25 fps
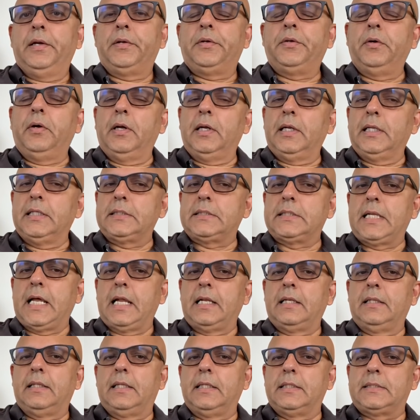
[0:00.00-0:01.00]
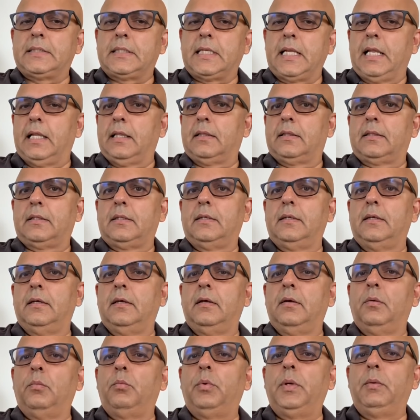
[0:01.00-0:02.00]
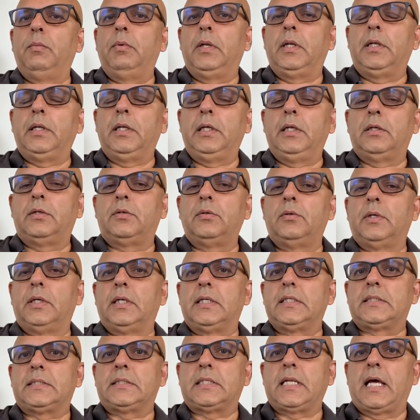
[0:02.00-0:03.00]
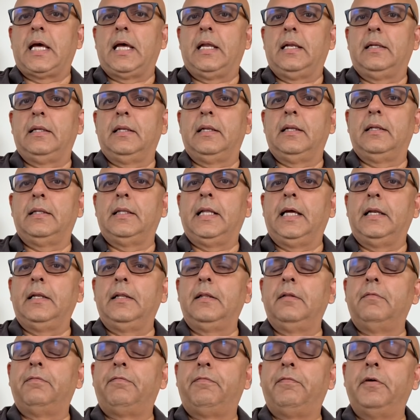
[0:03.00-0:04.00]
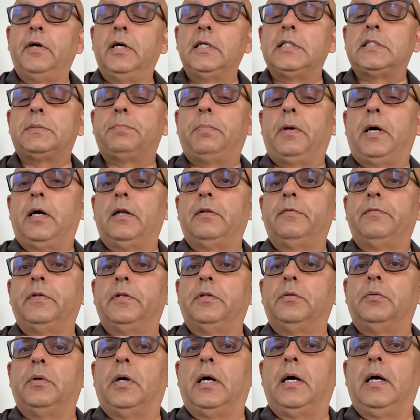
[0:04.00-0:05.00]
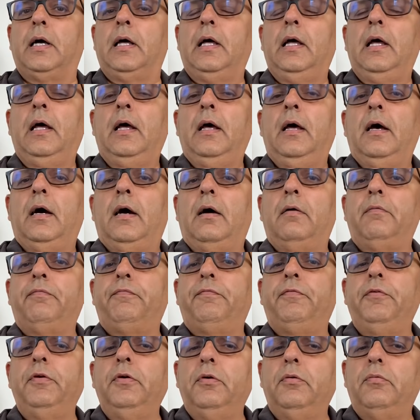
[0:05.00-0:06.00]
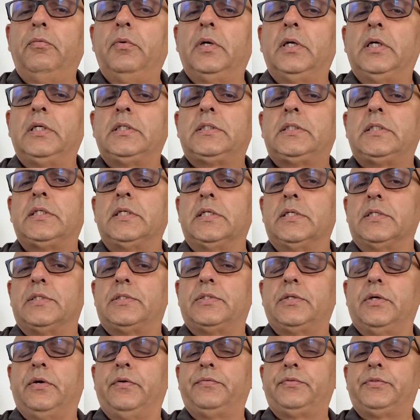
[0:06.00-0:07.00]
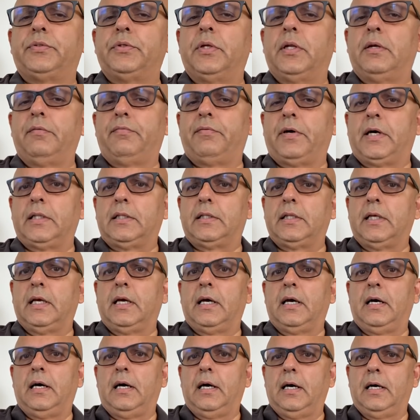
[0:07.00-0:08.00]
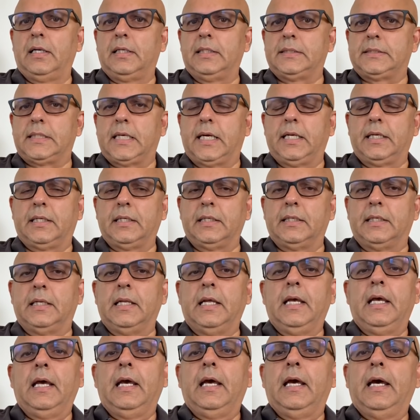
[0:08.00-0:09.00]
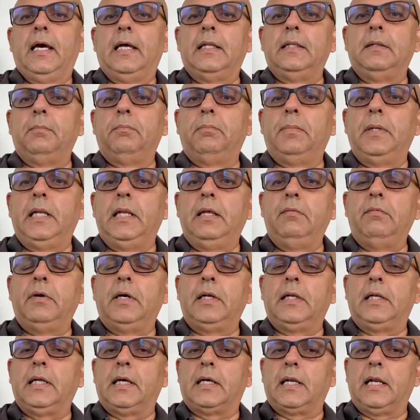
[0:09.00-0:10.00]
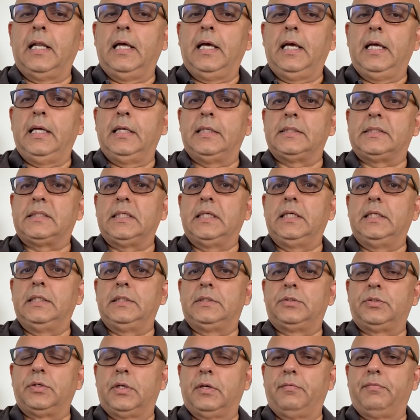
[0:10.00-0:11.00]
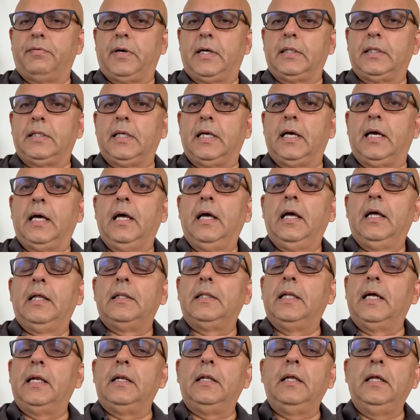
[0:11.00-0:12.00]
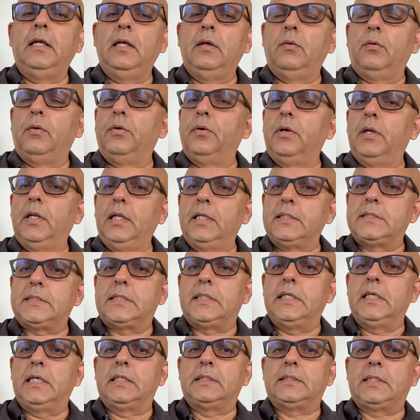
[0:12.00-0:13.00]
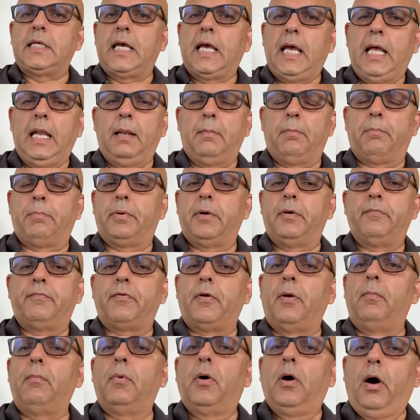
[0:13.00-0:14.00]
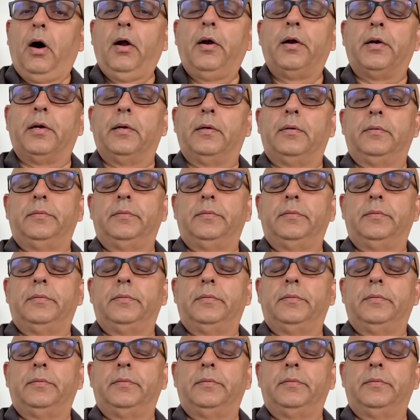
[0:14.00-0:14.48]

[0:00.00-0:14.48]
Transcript: To understand this stealth, we will need to understand that in the first part of the dua, a few verses of Surah Fatiha are recited, and the believer declares in Surah Fatiha that he only seeks help from God.